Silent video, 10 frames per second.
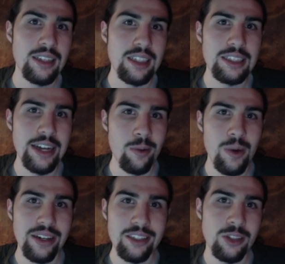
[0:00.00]
the Gen
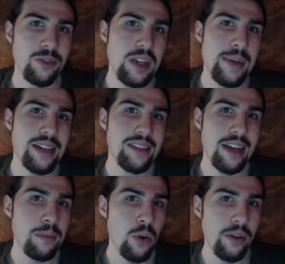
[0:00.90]
1 and 2 remakes
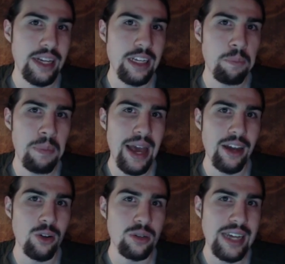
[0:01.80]
added more like a
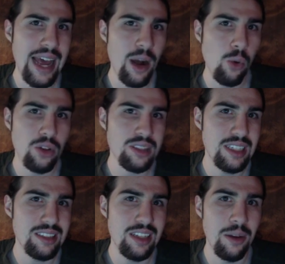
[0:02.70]
battle tower
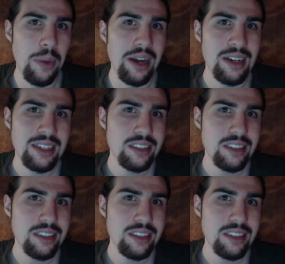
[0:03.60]
system and